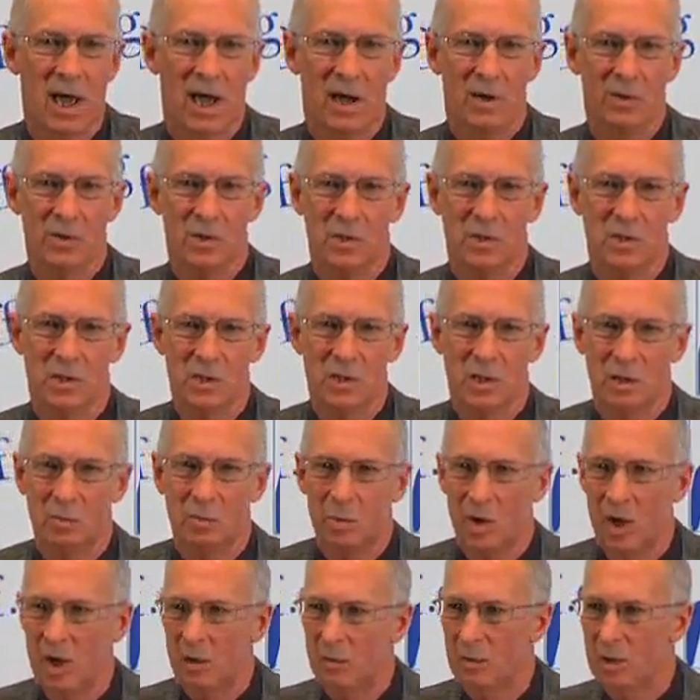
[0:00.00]
houses and
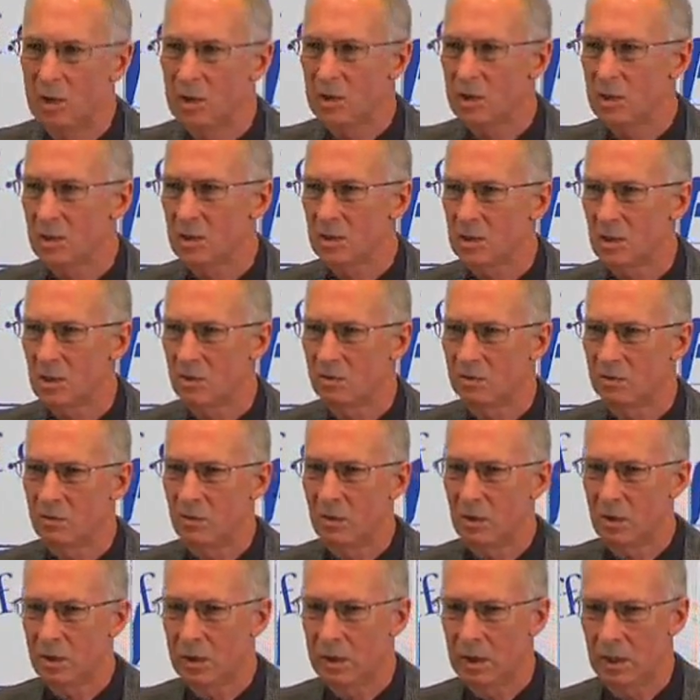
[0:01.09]
apartments and so
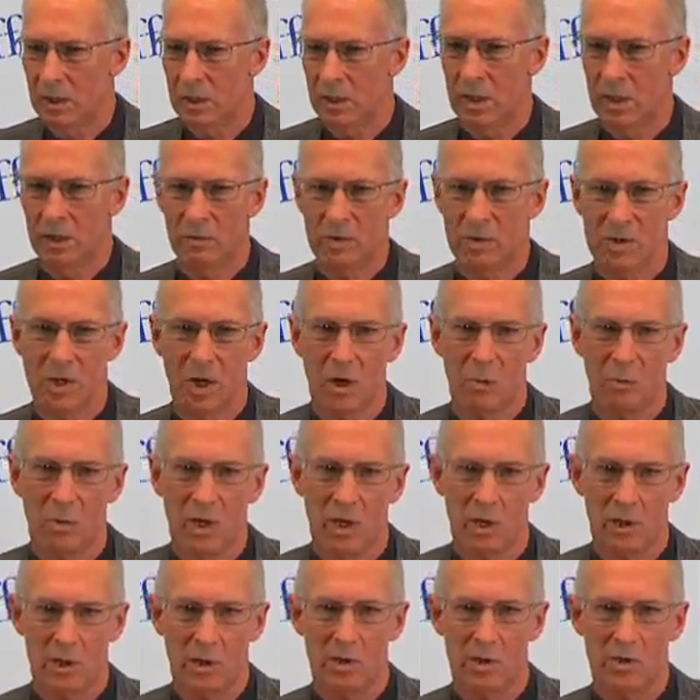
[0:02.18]
forth. That was all
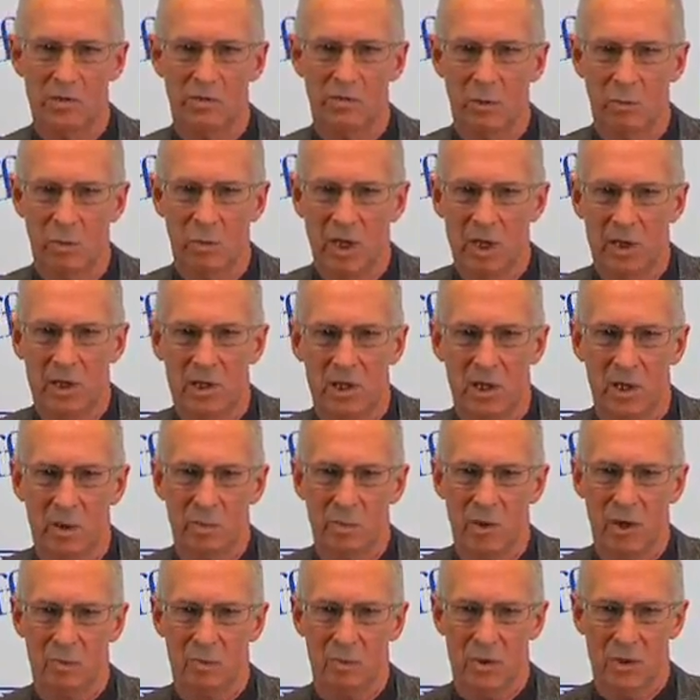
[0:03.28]
being used for
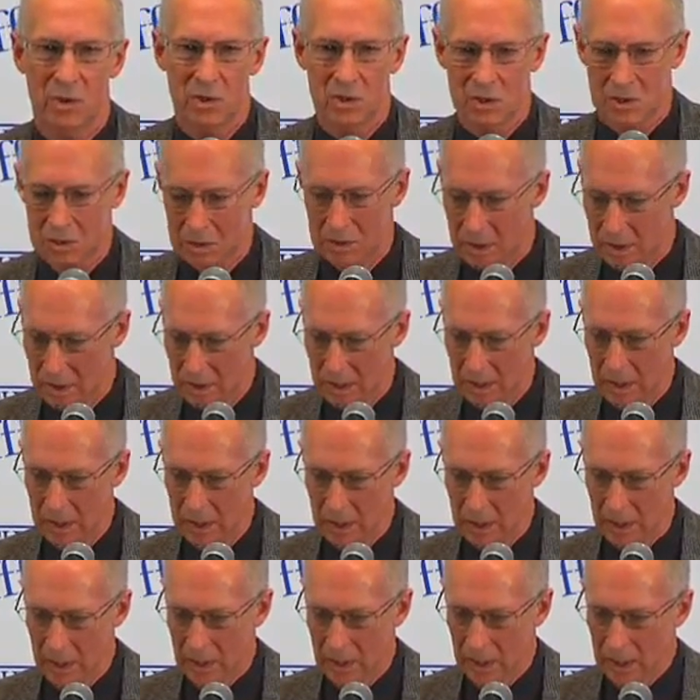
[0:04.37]
military purposes.
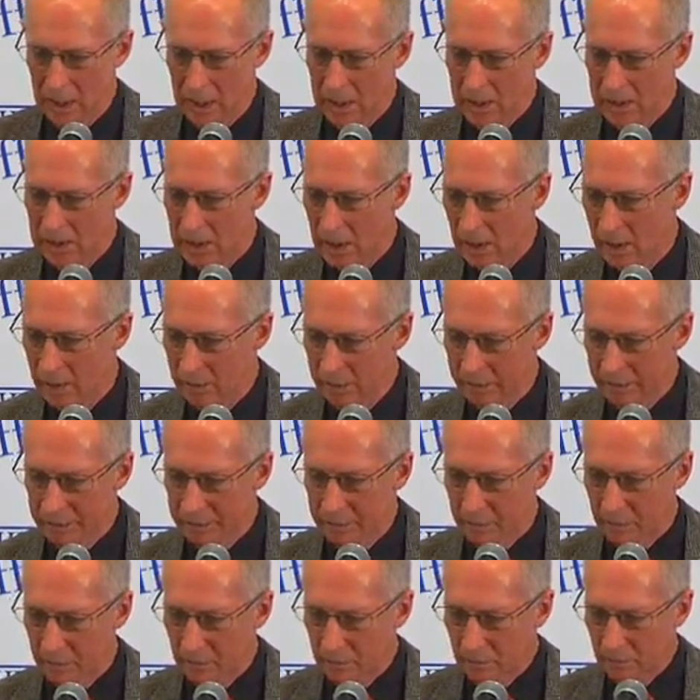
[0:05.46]

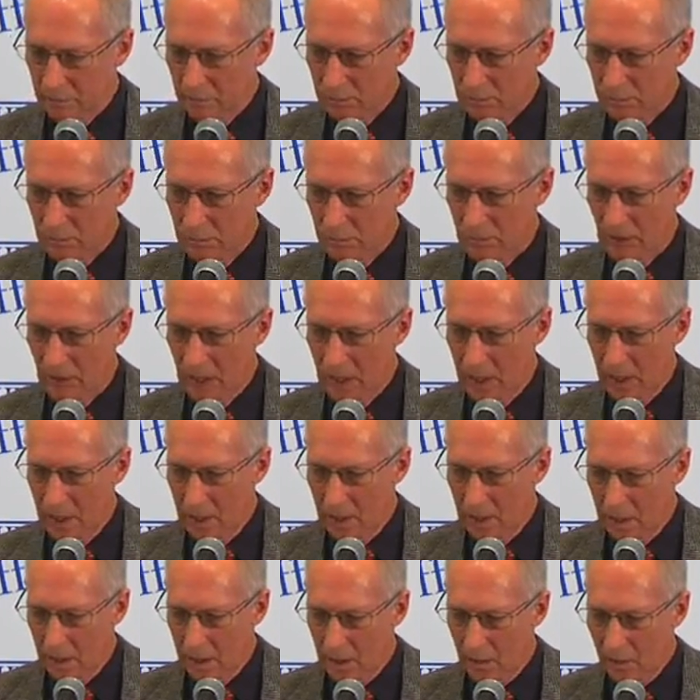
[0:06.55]
So
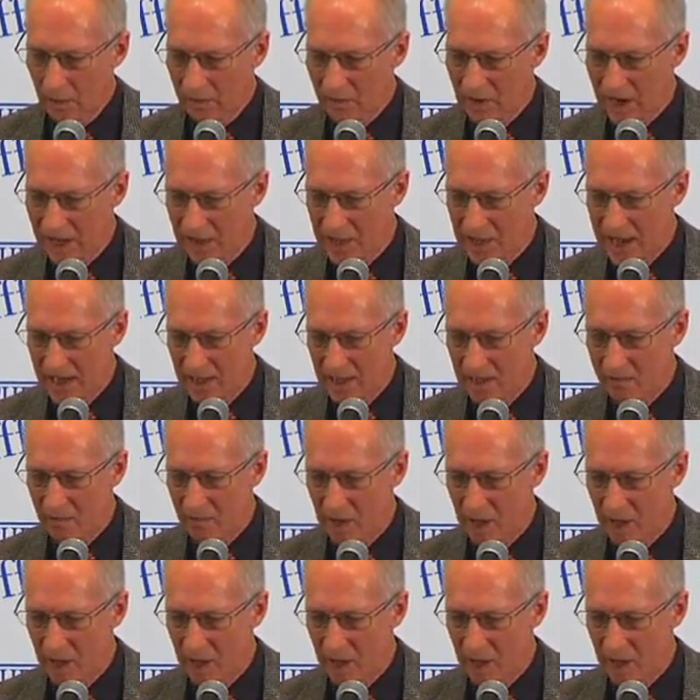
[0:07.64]
we've got that